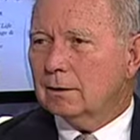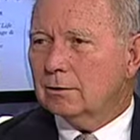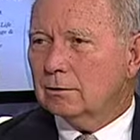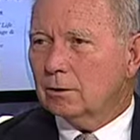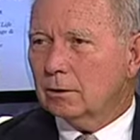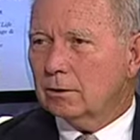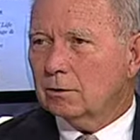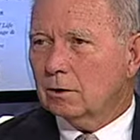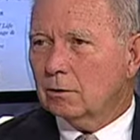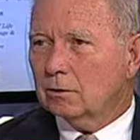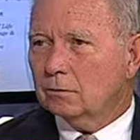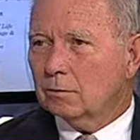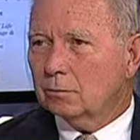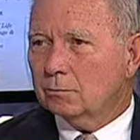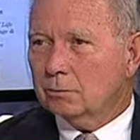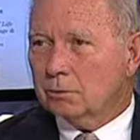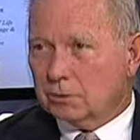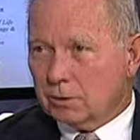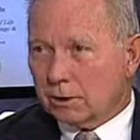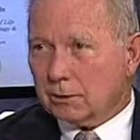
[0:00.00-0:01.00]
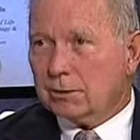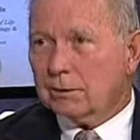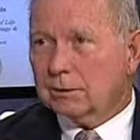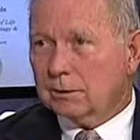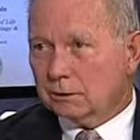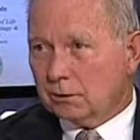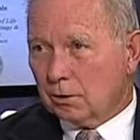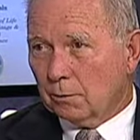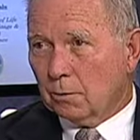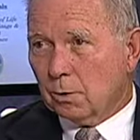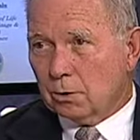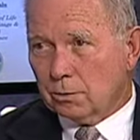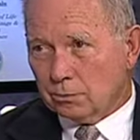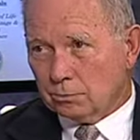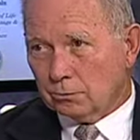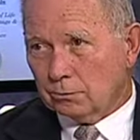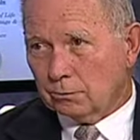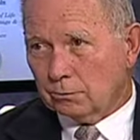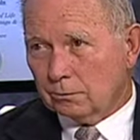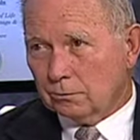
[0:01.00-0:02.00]
turnover, particularly in
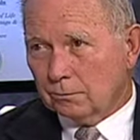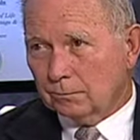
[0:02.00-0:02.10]
commercial.